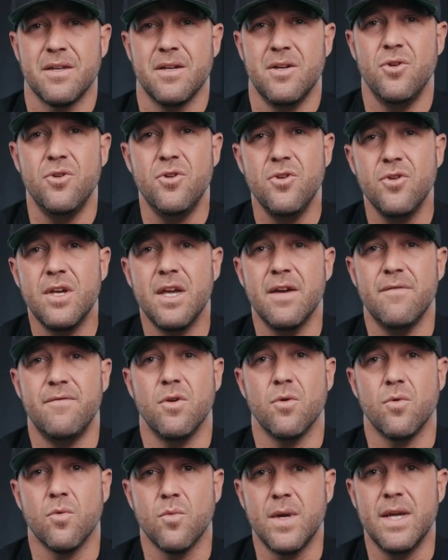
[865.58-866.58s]
Who do you give
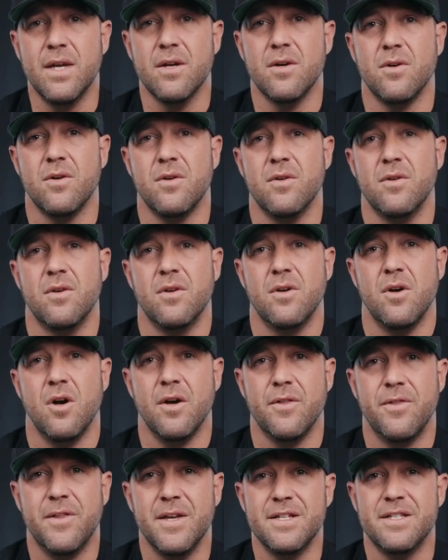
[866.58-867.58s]
your real,
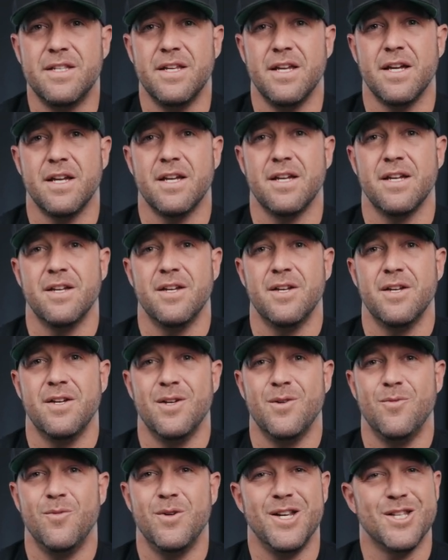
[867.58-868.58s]
authentic,
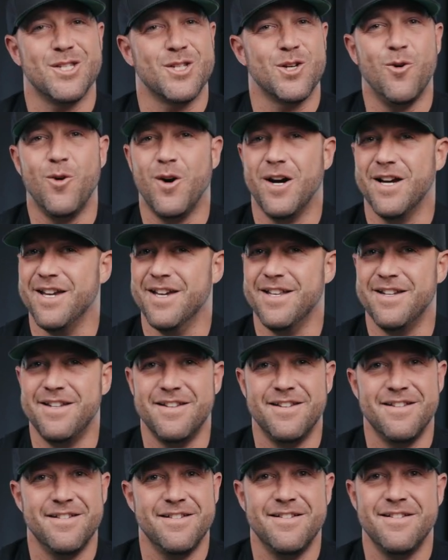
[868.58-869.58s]
when it's quiet?
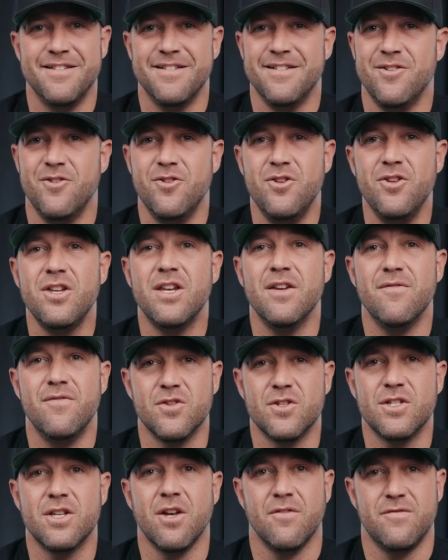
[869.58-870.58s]
Who do you give
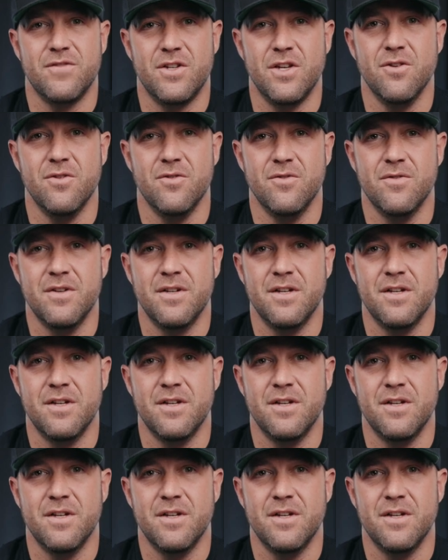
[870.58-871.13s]
yourself to?